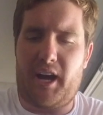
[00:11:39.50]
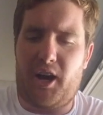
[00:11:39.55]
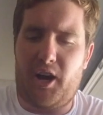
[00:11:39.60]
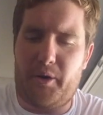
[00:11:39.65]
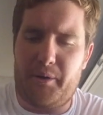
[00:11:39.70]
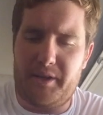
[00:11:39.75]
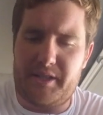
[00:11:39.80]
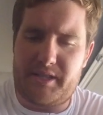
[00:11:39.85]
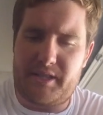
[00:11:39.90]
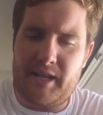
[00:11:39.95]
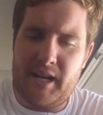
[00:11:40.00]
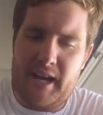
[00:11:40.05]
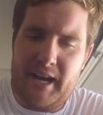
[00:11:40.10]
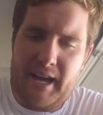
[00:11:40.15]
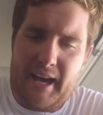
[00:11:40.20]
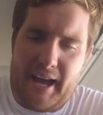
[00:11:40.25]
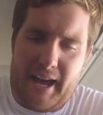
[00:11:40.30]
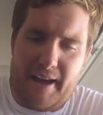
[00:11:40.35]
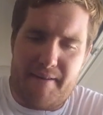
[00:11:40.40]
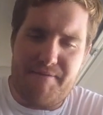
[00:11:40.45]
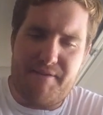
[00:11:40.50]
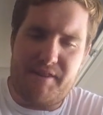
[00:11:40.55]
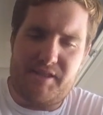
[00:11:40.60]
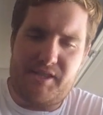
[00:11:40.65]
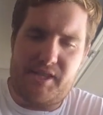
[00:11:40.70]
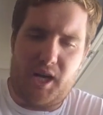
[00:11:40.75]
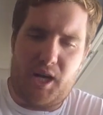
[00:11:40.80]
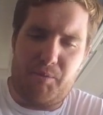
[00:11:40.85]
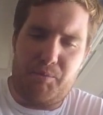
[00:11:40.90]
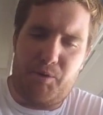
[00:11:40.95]
I always have this
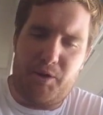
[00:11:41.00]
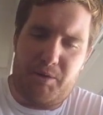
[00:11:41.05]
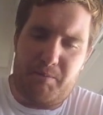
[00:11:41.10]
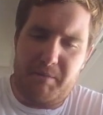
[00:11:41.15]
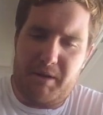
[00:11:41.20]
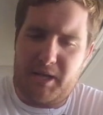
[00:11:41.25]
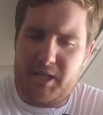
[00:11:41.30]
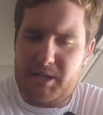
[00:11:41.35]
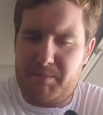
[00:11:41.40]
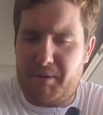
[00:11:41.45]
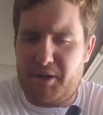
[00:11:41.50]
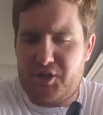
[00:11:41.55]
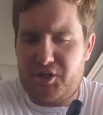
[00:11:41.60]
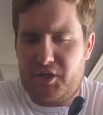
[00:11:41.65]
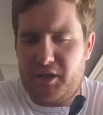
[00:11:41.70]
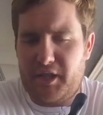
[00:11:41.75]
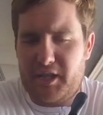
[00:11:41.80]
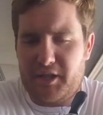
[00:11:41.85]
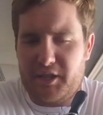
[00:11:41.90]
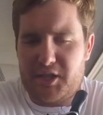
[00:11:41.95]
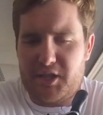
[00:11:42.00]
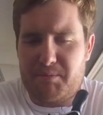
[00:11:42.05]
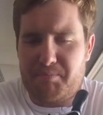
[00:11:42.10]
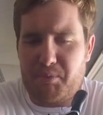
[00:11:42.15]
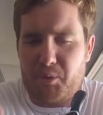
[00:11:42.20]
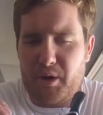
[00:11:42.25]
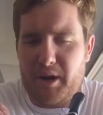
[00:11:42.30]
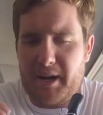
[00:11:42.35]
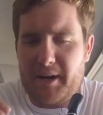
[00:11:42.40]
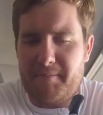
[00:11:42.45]
setup with me, especially in the
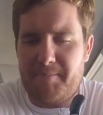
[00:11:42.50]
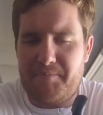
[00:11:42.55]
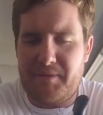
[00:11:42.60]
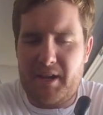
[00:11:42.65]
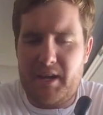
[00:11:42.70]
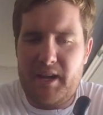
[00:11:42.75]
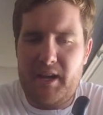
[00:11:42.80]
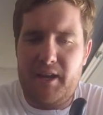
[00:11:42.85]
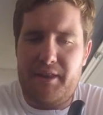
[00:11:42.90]
spring.